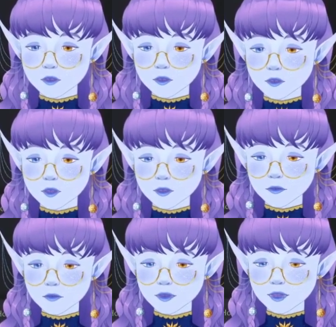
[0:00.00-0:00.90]
If
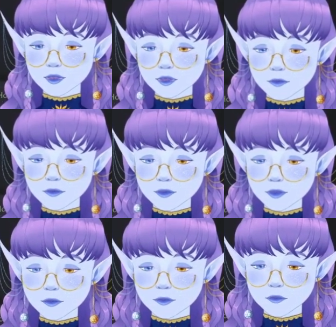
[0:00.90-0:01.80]
we joust, there
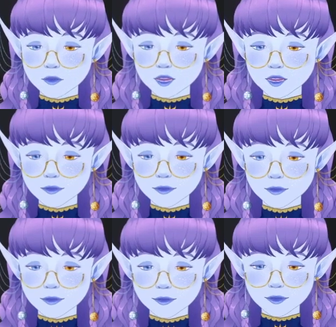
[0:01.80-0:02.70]
is only a
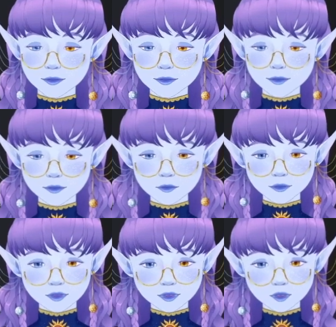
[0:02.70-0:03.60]

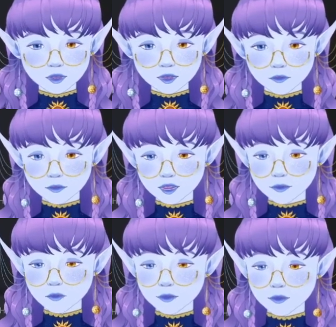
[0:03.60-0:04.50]
50% chance we get
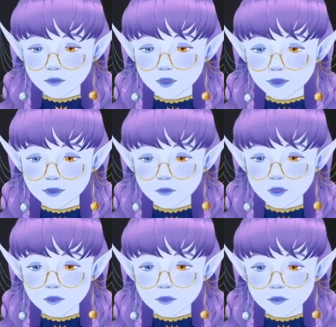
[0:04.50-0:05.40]
more stress.
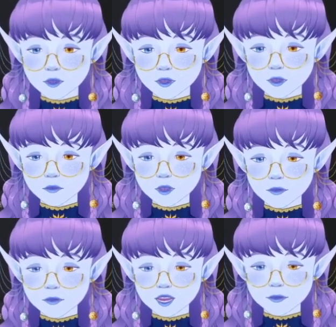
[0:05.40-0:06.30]
We
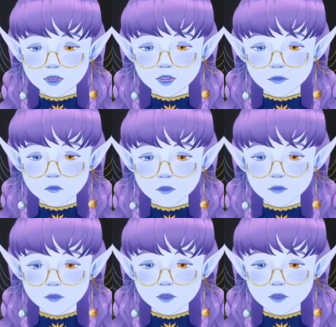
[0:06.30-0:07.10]
might become wounded,